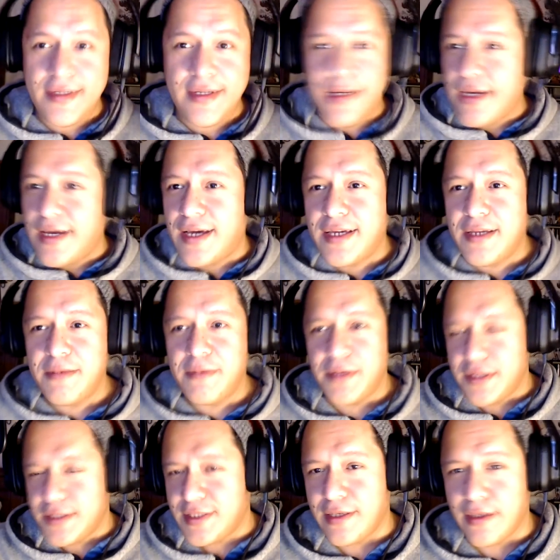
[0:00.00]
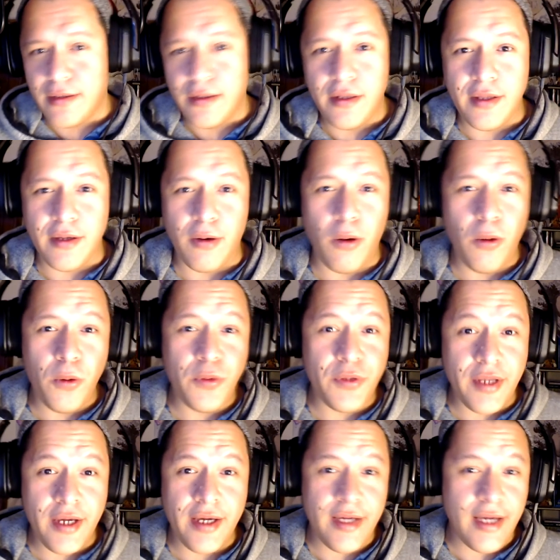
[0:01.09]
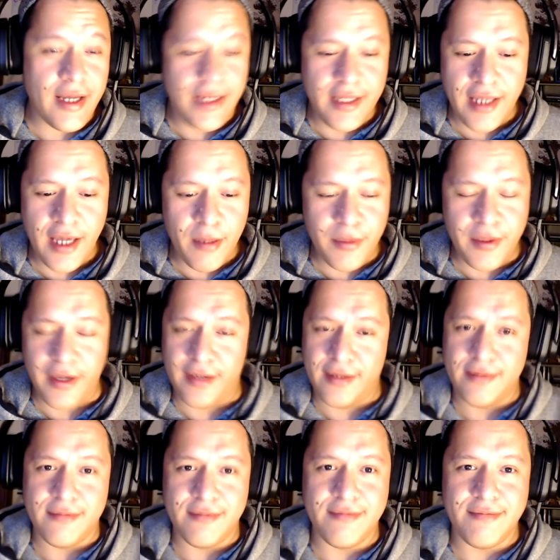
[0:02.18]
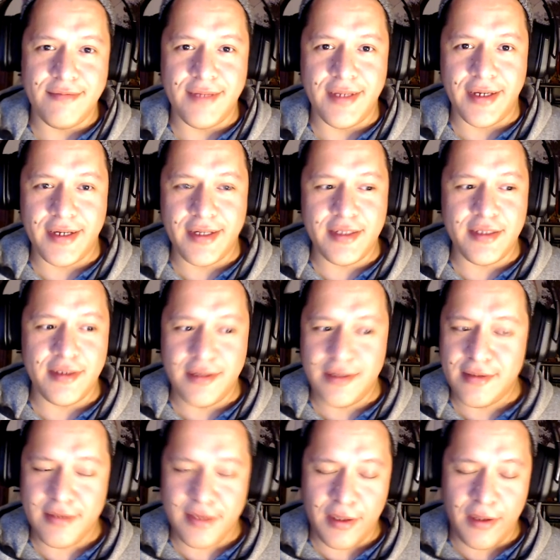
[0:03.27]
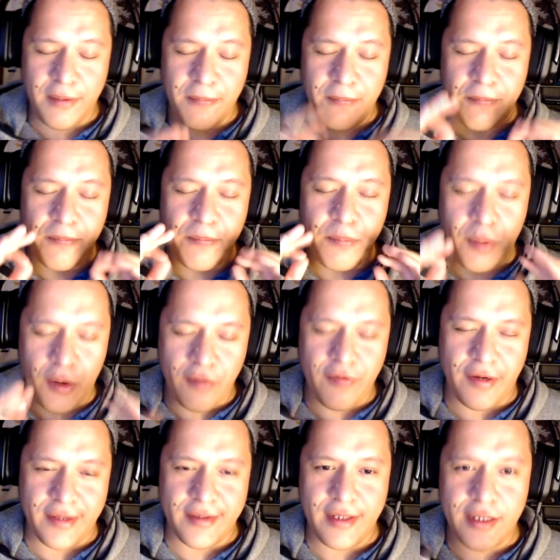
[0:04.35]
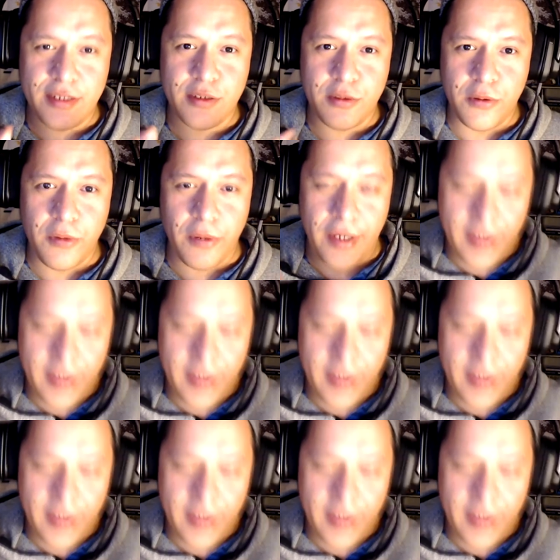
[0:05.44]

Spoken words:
I can wear this like nothing all day, any damn day. Like, it's perfect. It's great.